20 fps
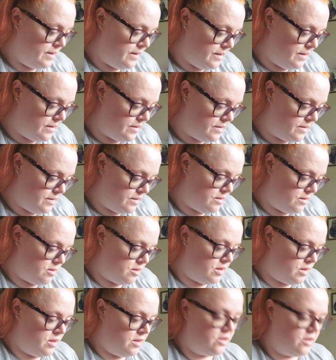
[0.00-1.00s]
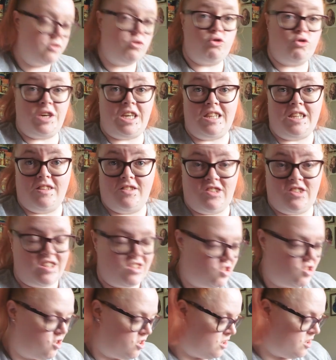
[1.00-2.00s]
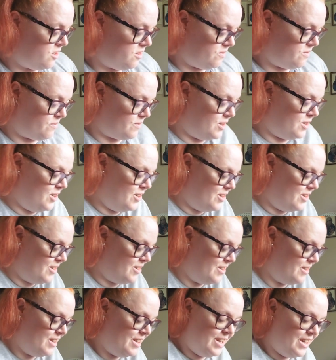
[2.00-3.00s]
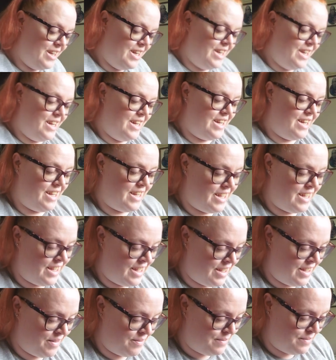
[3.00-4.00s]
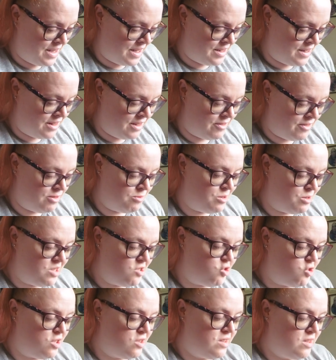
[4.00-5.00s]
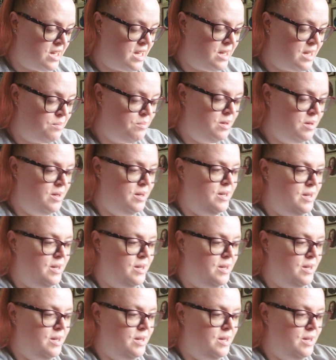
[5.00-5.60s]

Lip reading: it's another green t-shirt and another witchy theme.